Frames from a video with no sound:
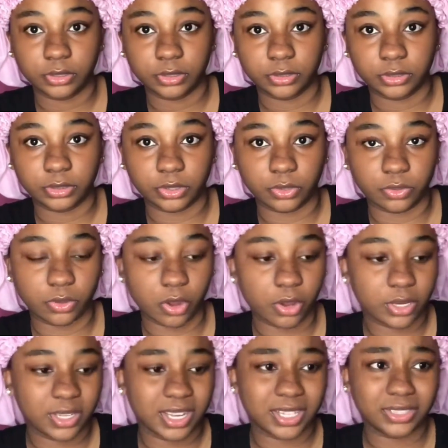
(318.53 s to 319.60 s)
So all
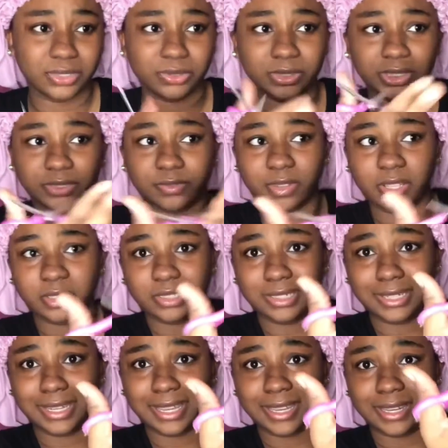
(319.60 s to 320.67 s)
you gotta do is follow the
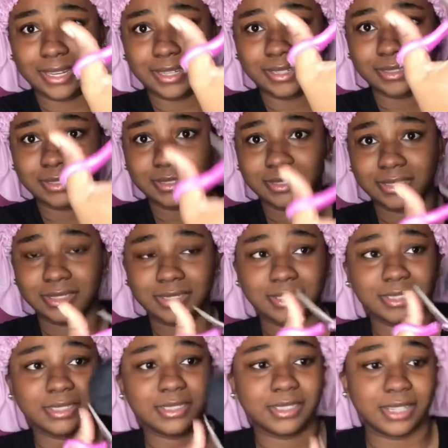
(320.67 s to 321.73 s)
line
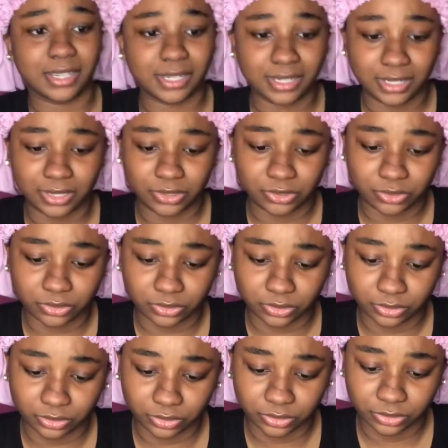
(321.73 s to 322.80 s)
and then
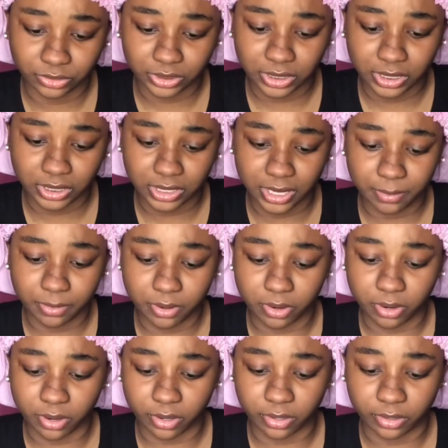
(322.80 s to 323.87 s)
you cut that
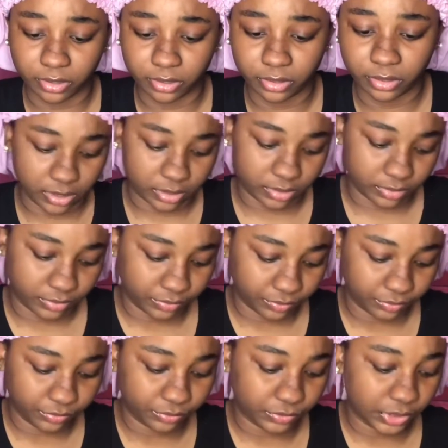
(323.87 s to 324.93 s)
part.
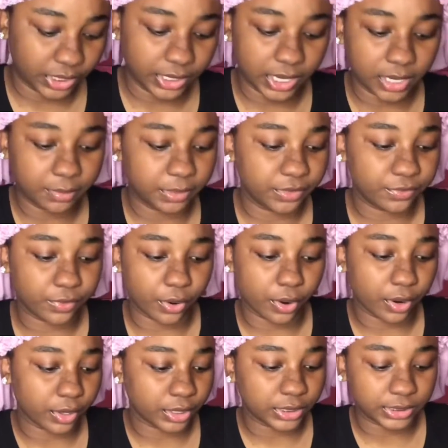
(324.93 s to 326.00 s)
You ain't gotta be
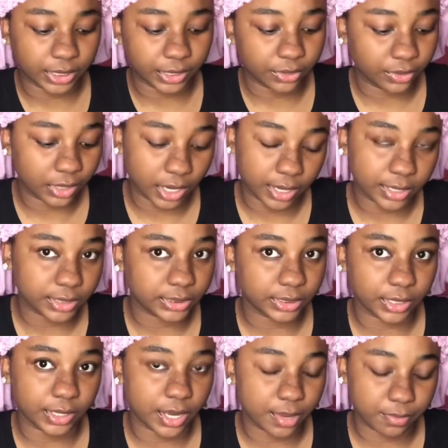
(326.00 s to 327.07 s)
far, cause I know y'all ears
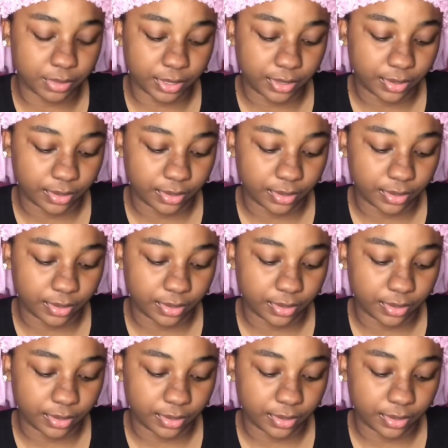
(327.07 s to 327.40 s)
ain't that big.